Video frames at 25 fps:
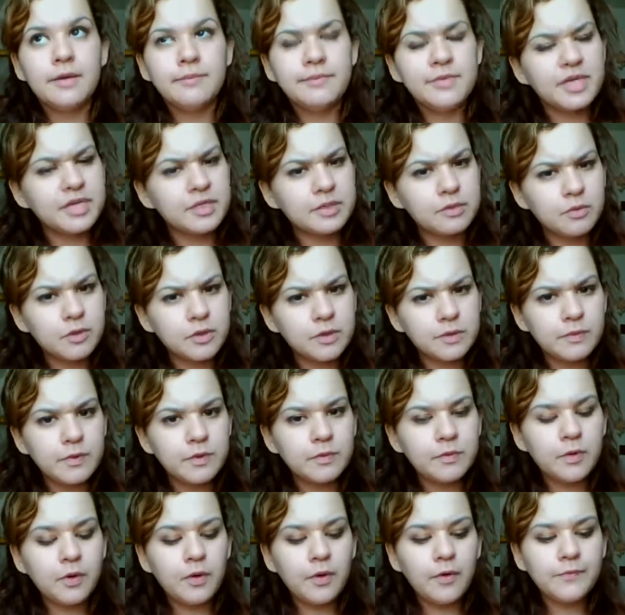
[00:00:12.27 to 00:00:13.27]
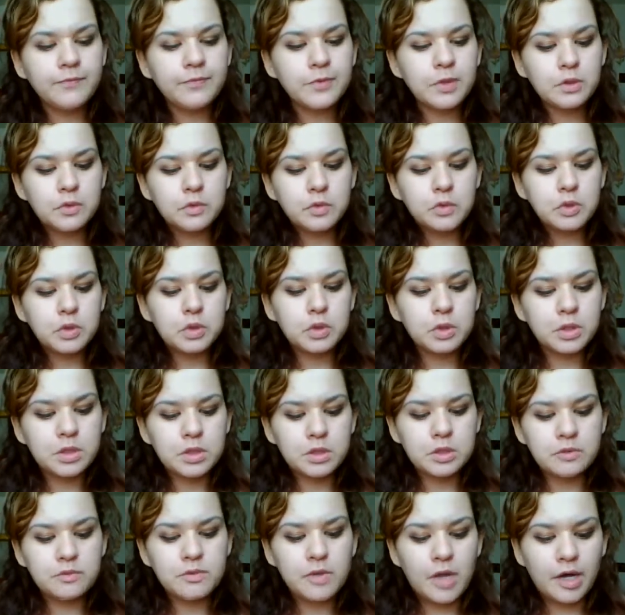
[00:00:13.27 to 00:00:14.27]
because most people usually
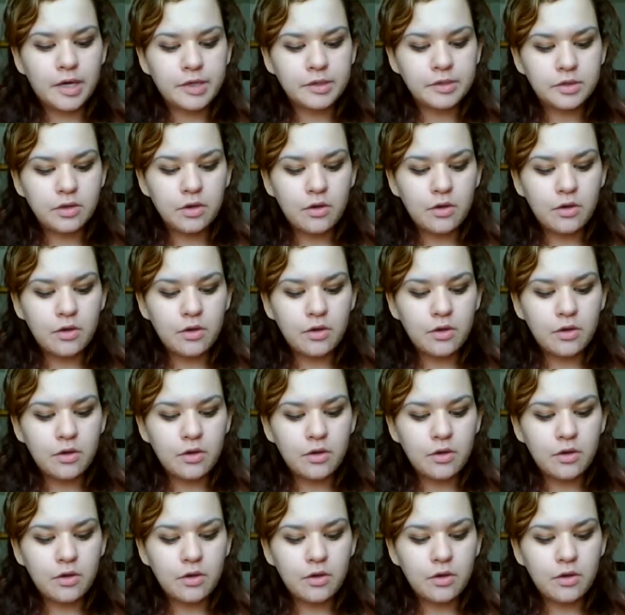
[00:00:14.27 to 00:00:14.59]
do not